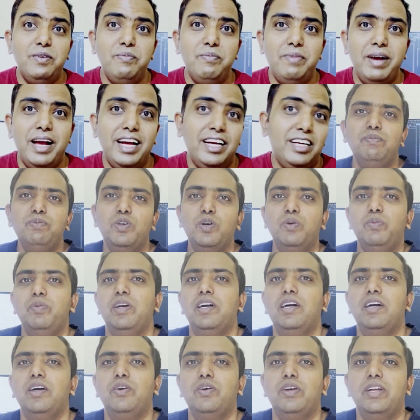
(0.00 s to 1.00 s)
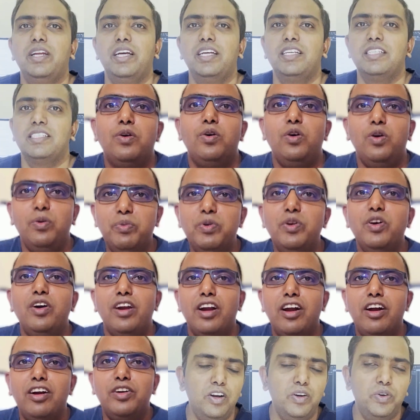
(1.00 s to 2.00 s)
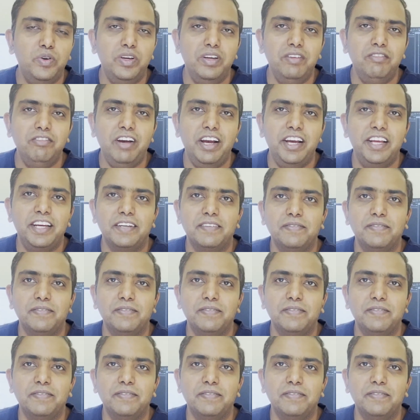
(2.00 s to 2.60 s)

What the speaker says: back to OmegaCodex. Hope you are all doing fine.